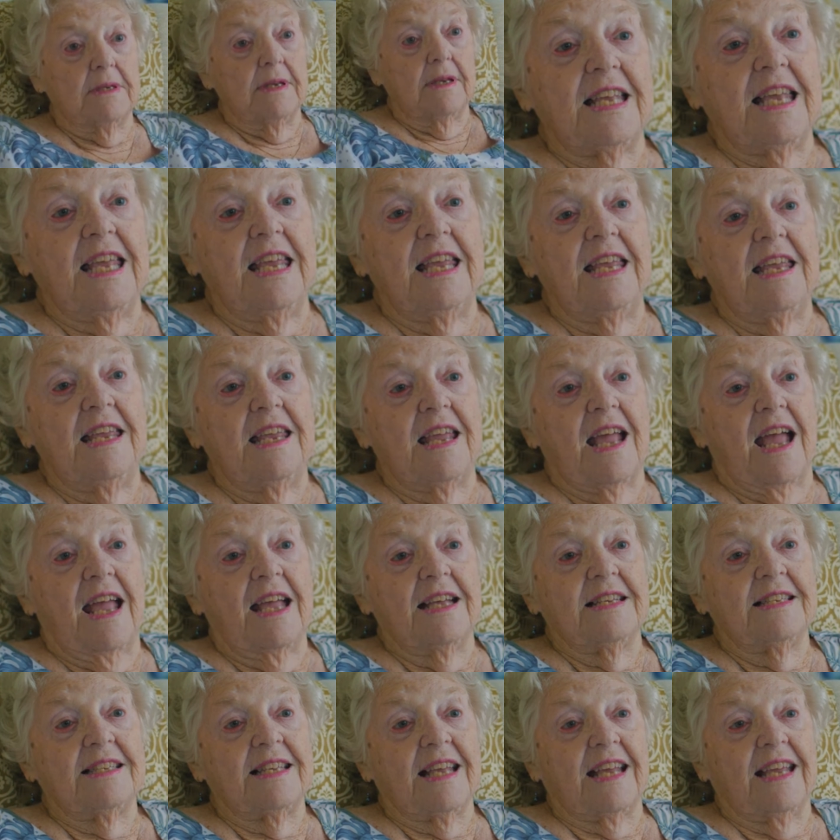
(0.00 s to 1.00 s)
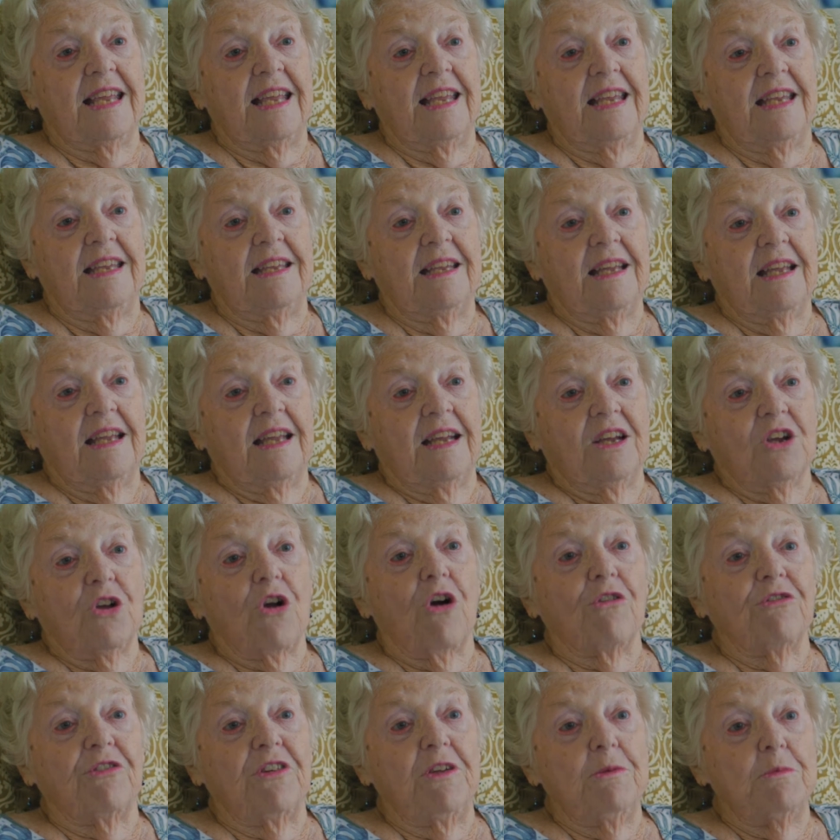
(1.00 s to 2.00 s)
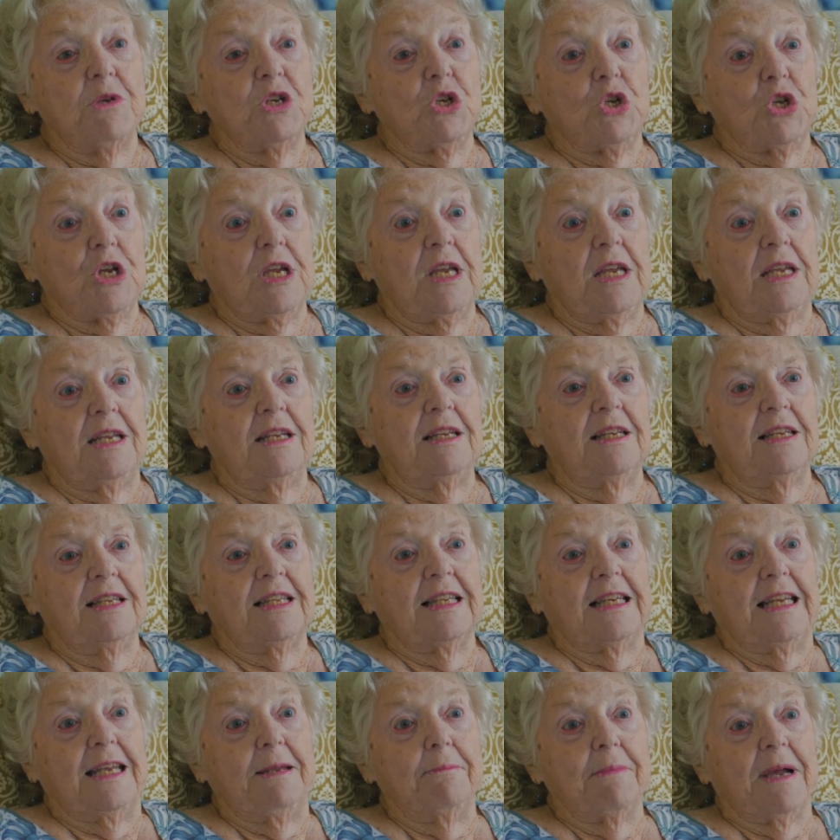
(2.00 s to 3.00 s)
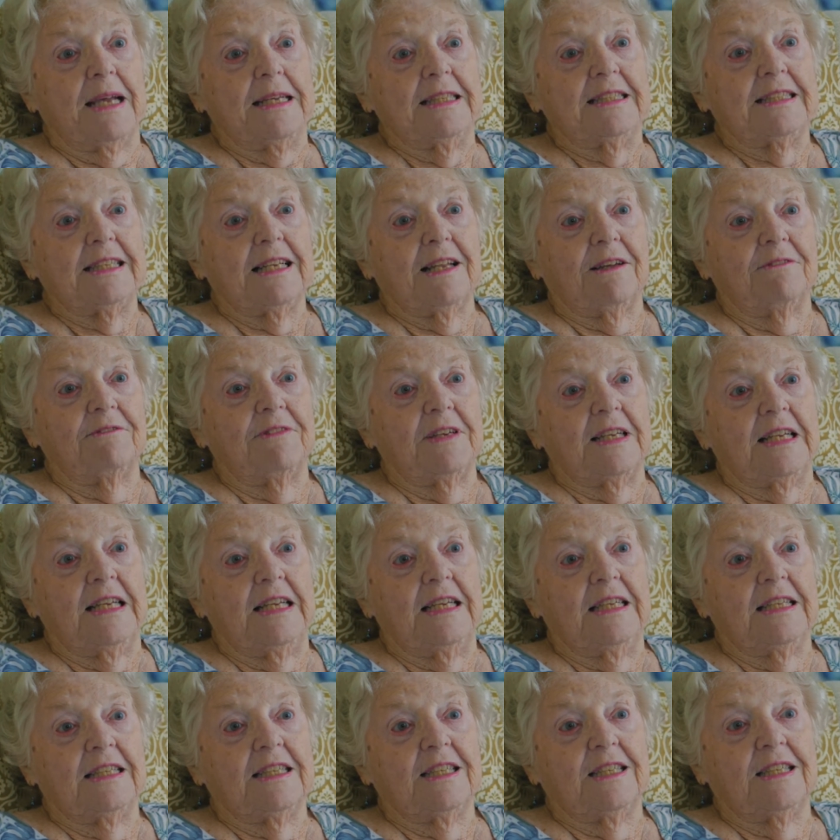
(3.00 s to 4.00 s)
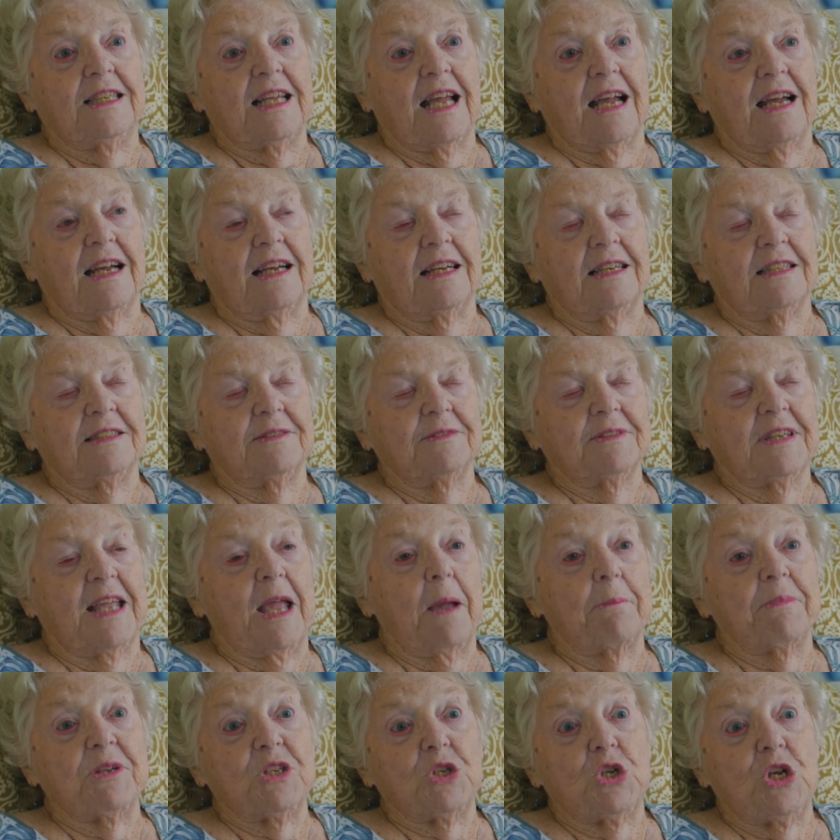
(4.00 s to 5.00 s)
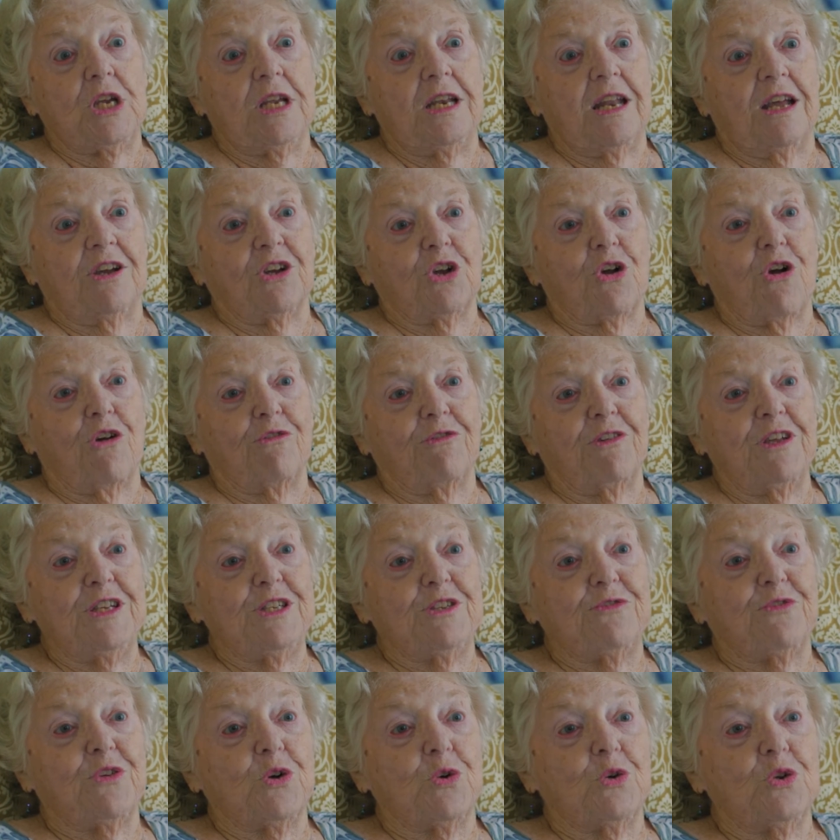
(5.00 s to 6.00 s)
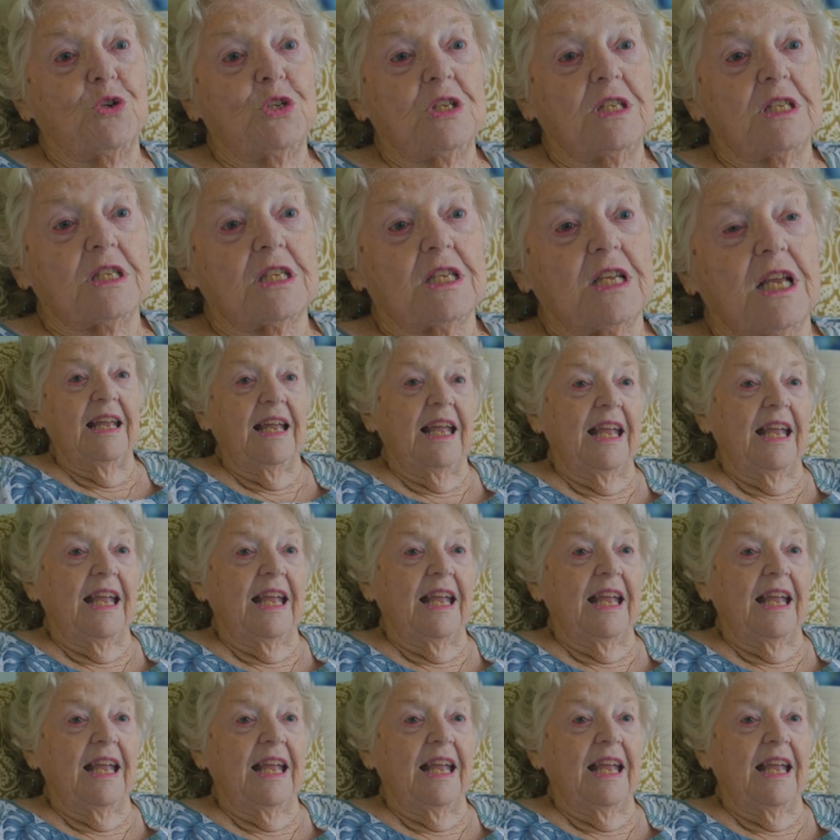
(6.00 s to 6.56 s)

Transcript: He has a coffee machine that he makes lovely cappuccino coffees for us.